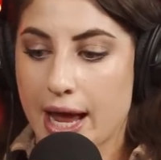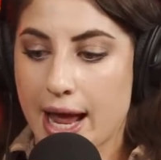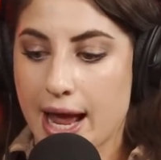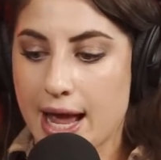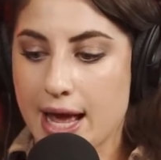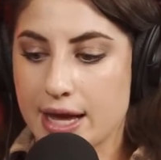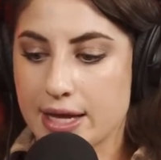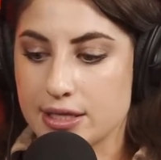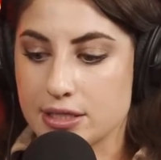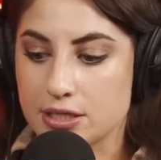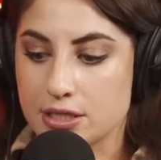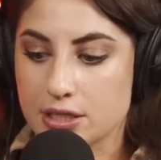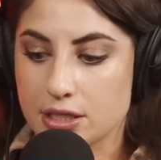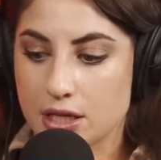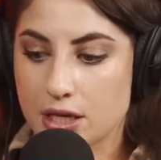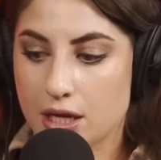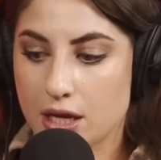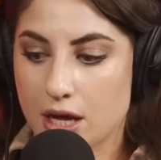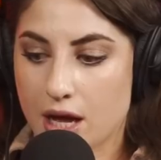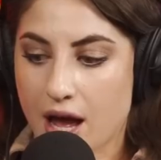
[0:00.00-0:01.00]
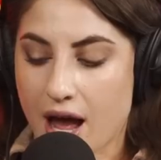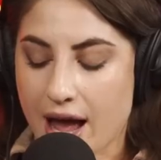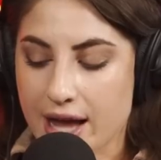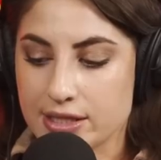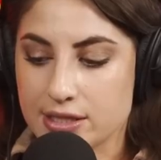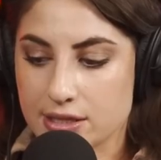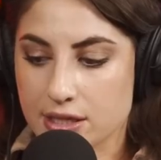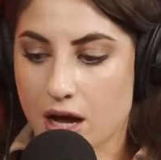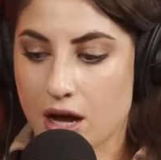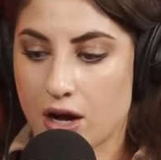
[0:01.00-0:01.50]
And I
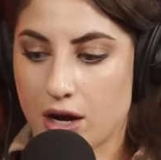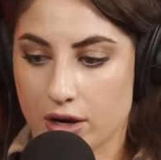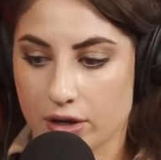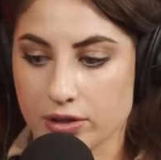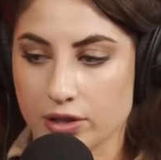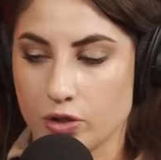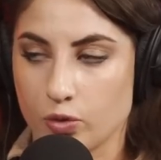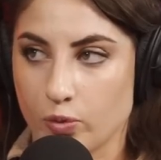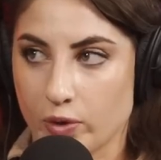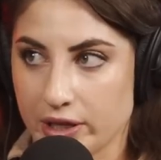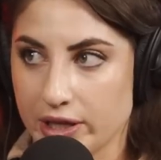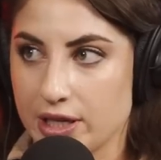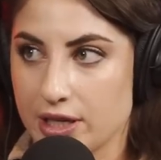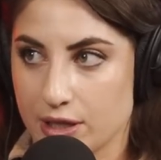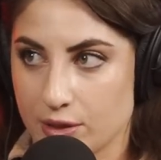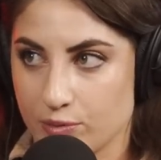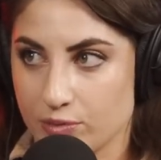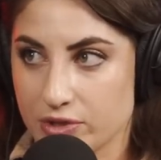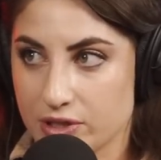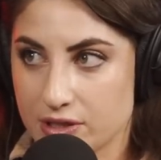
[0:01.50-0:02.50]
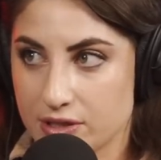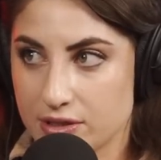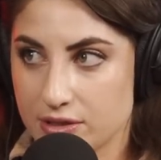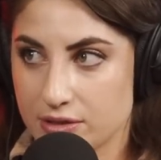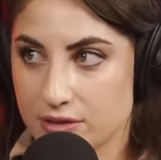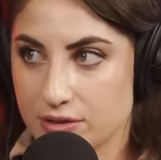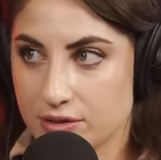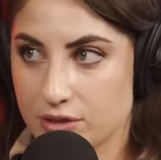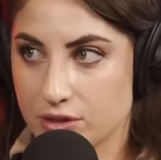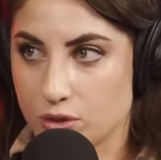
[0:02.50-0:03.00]
saw Harlan Williams
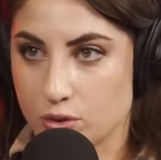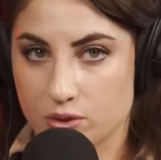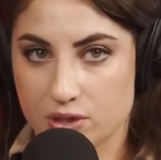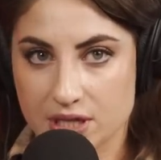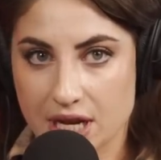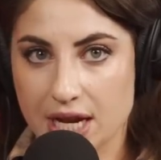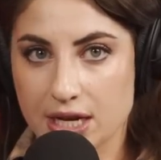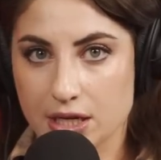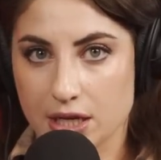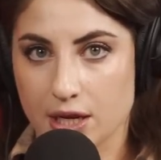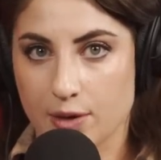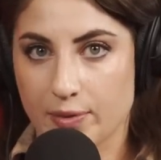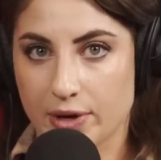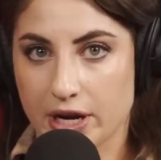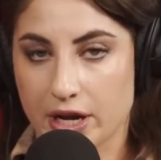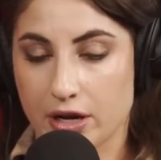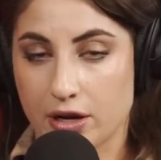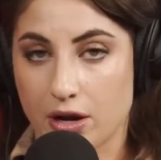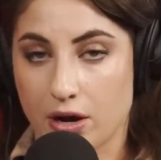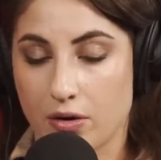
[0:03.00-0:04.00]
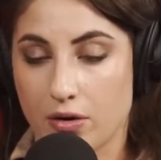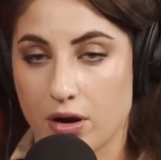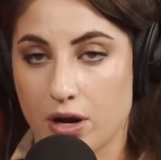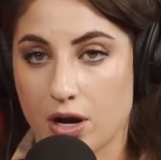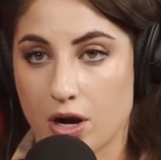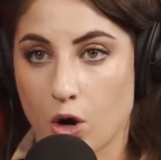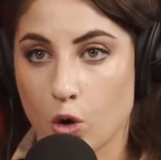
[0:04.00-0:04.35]
do stand-up, and I go,